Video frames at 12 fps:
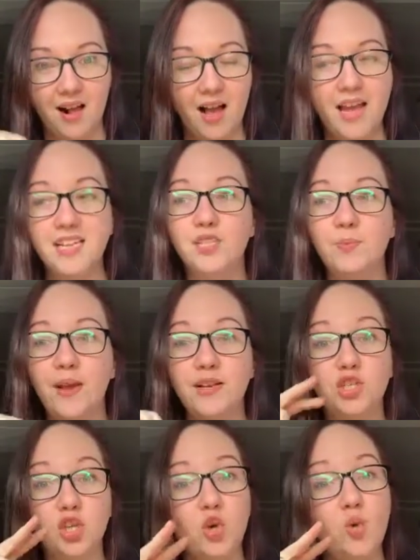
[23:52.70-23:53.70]
I
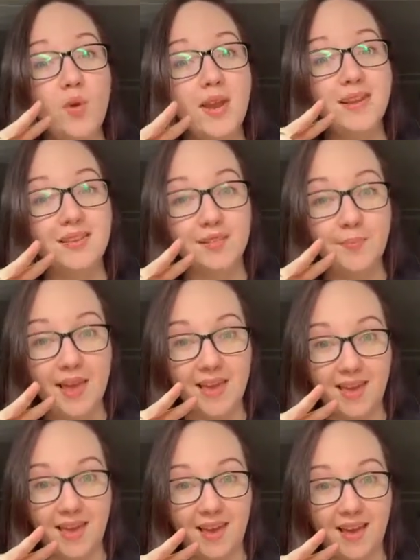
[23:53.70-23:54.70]
spent 2 weeks
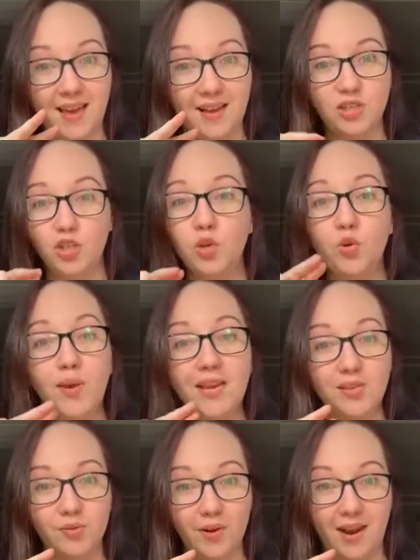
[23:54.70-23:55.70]
making, 2
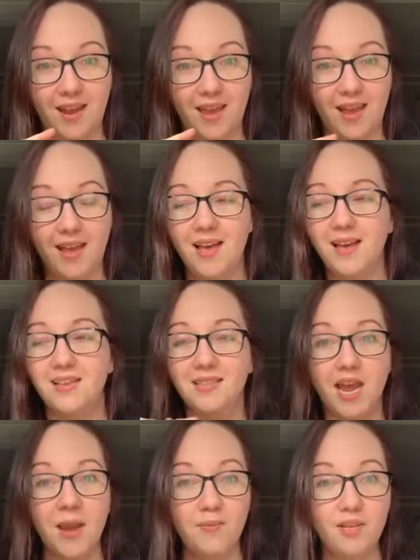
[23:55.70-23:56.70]
weeks writing,
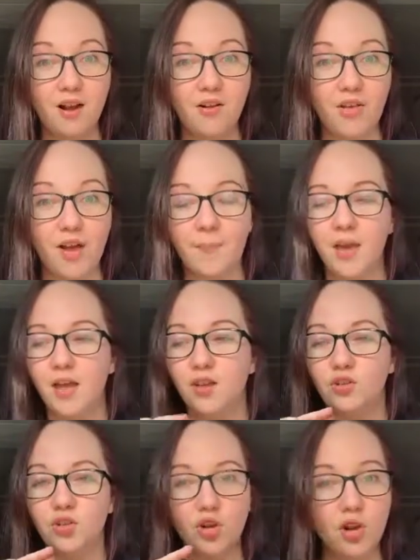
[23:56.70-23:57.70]
typed it all up,
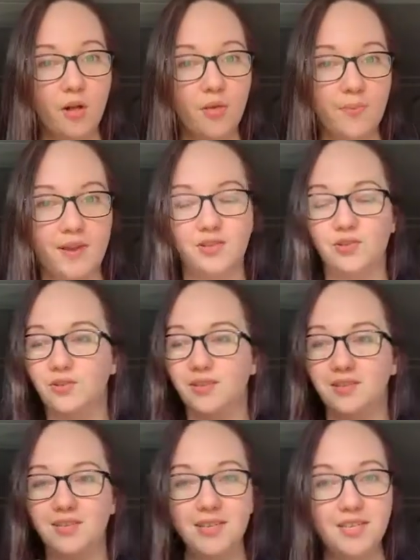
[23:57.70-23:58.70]
took all the pictures,
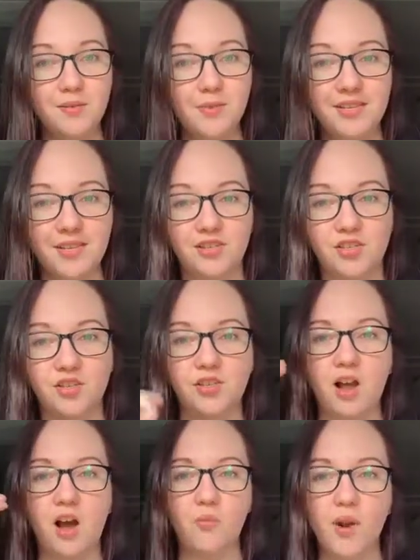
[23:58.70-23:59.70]
sent it to my testers
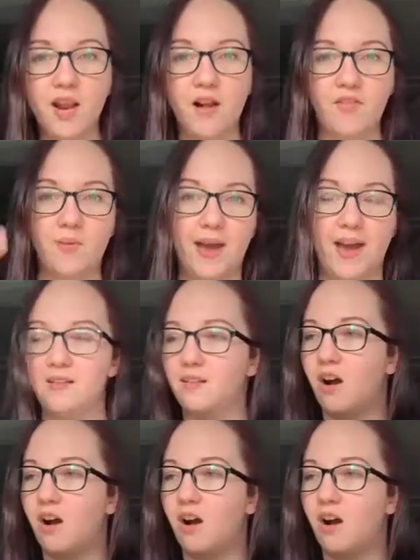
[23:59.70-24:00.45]
right off the bat.